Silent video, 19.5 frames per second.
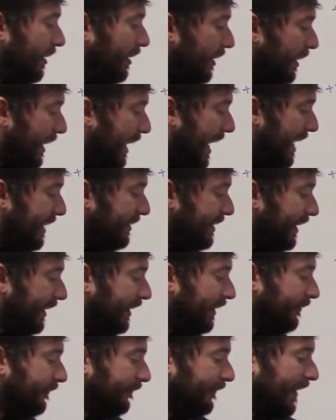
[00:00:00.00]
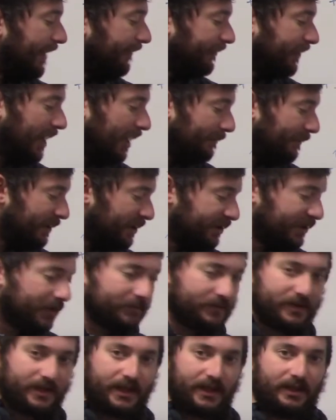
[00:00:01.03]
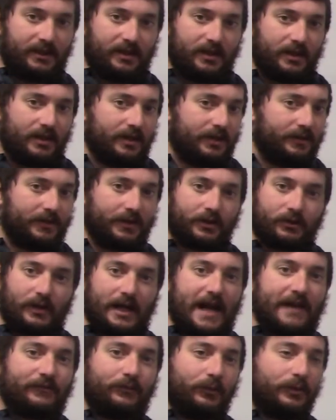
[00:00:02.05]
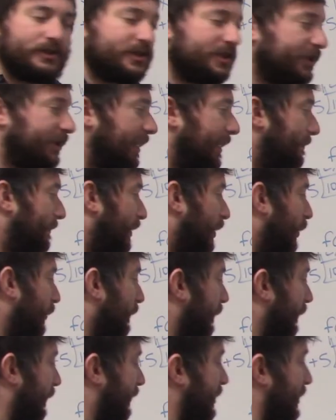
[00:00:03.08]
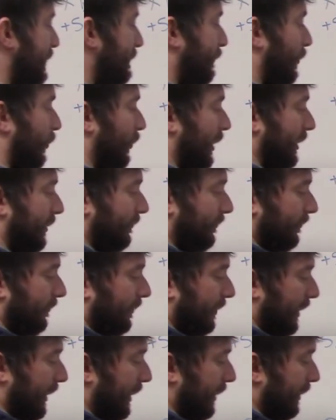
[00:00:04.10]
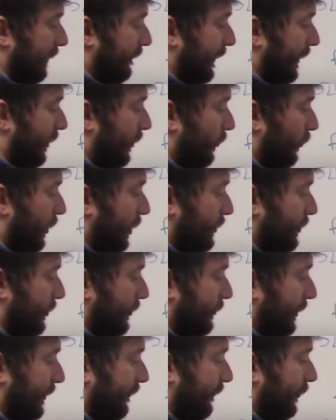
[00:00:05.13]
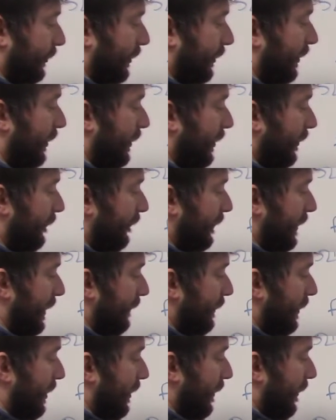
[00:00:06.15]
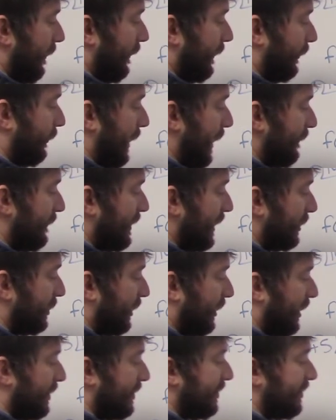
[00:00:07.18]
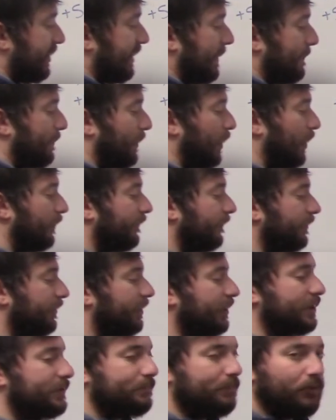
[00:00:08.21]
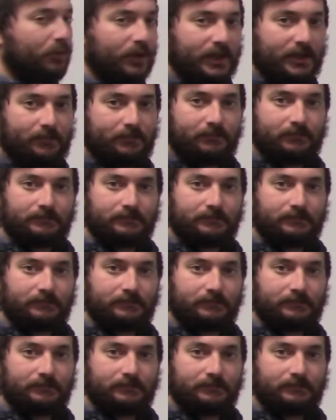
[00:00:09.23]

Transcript: at negative 5 comma something, the graph will skip over this point. And if I go 1, 2, 3, 4, 5, the graph is actually going to skip over this point.